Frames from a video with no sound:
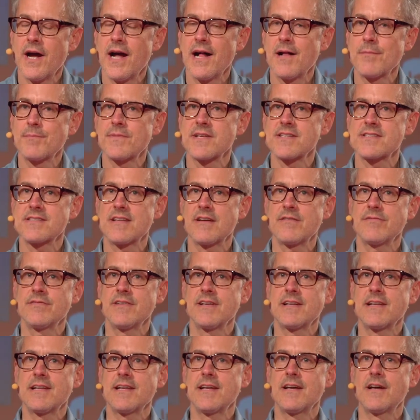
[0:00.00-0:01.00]
helped us
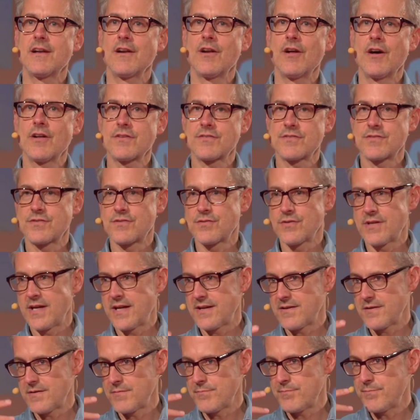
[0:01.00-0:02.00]
definitely a lot to
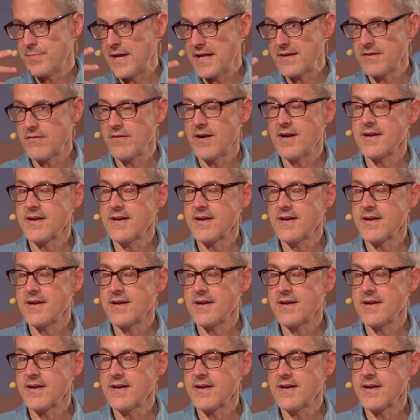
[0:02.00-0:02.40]
get a better